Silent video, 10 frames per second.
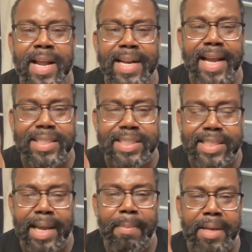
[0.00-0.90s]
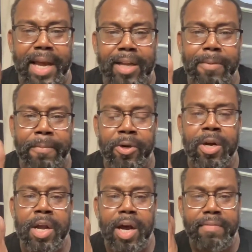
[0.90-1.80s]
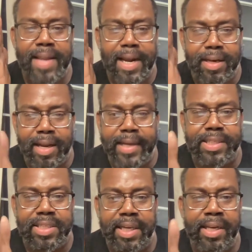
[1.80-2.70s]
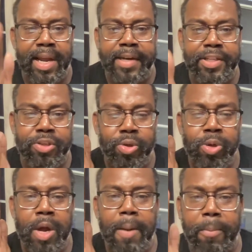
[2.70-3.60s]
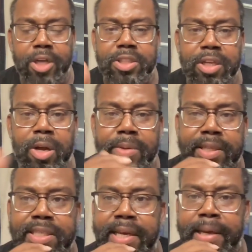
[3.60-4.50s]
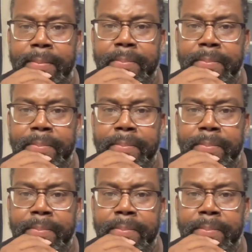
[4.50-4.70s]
that same caliber of that 1992 Barcelona team.